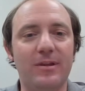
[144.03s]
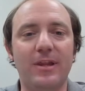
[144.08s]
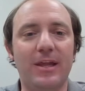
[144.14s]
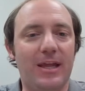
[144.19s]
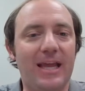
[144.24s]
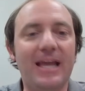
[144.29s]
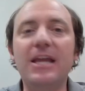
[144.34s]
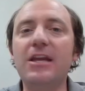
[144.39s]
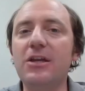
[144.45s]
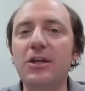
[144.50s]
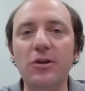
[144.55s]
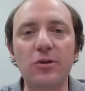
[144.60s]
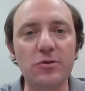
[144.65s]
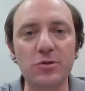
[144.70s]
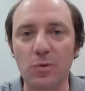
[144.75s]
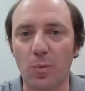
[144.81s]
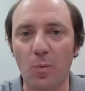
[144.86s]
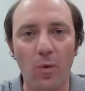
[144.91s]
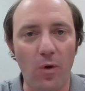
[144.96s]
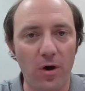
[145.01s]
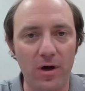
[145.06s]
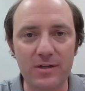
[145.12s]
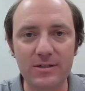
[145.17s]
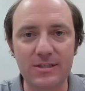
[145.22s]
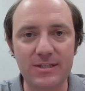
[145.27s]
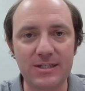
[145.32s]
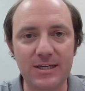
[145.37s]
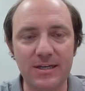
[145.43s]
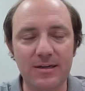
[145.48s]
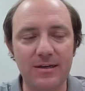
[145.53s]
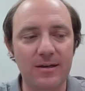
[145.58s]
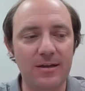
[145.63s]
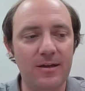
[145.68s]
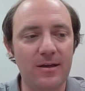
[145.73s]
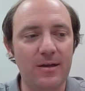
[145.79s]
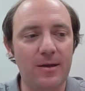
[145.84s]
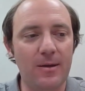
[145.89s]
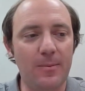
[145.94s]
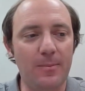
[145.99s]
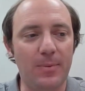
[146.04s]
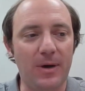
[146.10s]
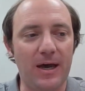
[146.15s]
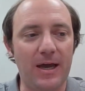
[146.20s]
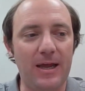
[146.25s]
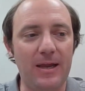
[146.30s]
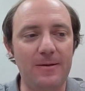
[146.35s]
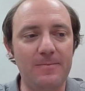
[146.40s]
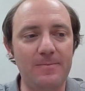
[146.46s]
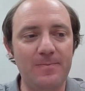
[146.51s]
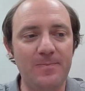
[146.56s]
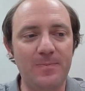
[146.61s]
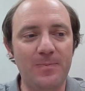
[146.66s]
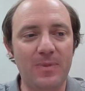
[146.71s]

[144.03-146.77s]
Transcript: the end user wants it, but